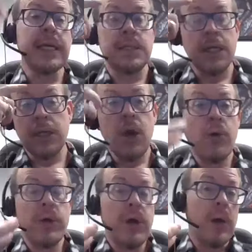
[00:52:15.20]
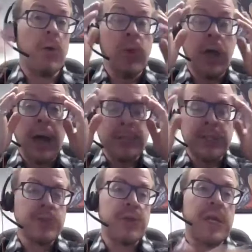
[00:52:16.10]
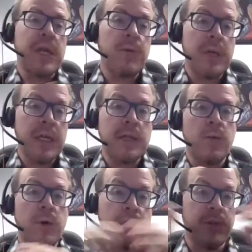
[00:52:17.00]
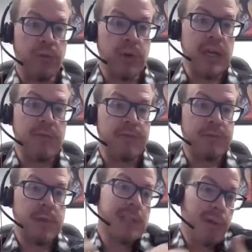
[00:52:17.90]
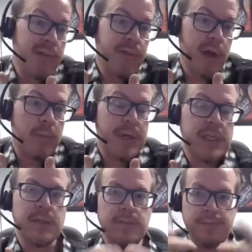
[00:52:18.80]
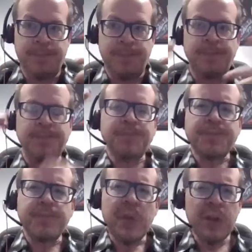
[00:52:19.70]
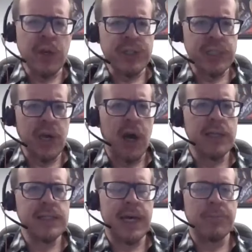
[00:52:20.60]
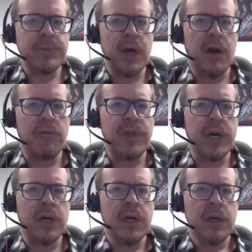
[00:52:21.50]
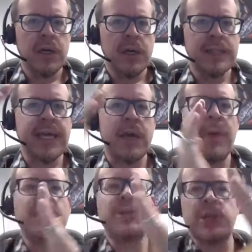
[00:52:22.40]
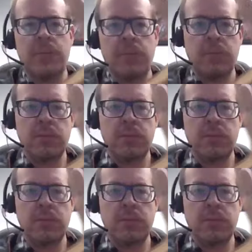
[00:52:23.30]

it's no, well, I was also thinking when in the world of grief, as a grief therapist, there's this concept of it's like a pendulum.